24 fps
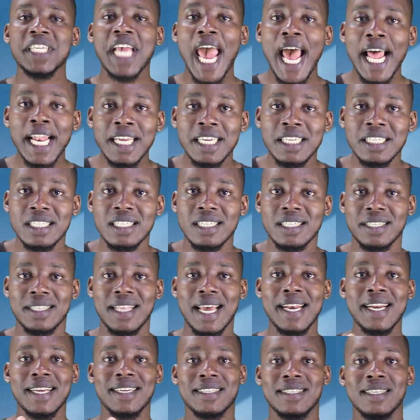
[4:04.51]
challenges
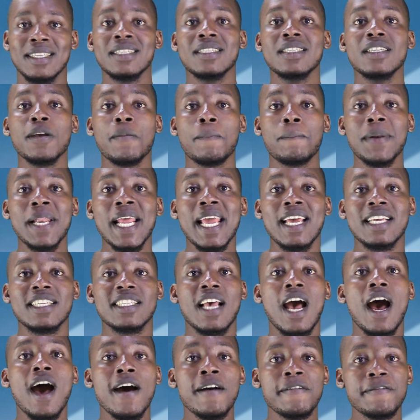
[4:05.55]
that existing players
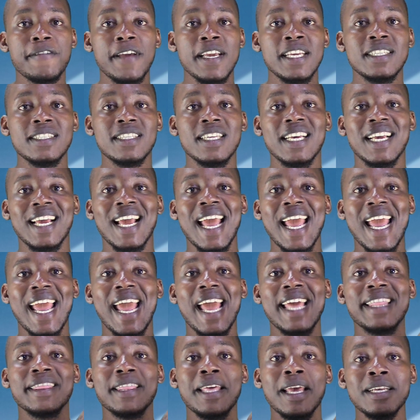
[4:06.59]
are facing
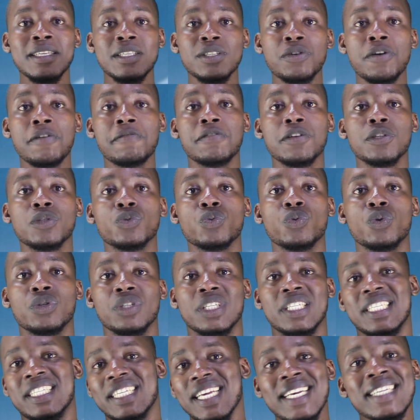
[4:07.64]
and their service will
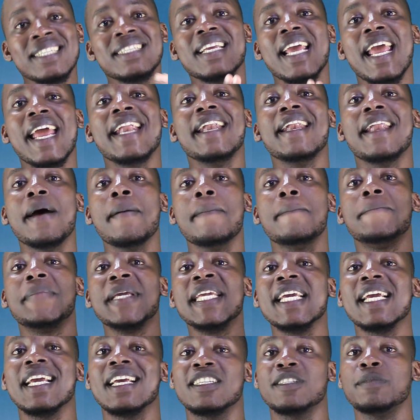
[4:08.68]
just end up
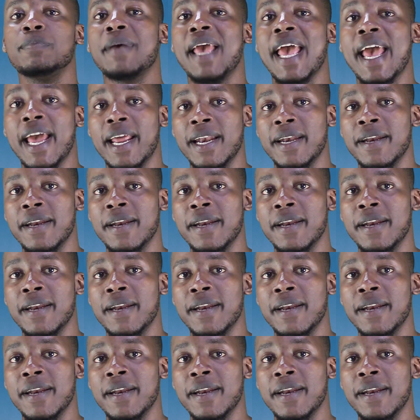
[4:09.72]
being as bad.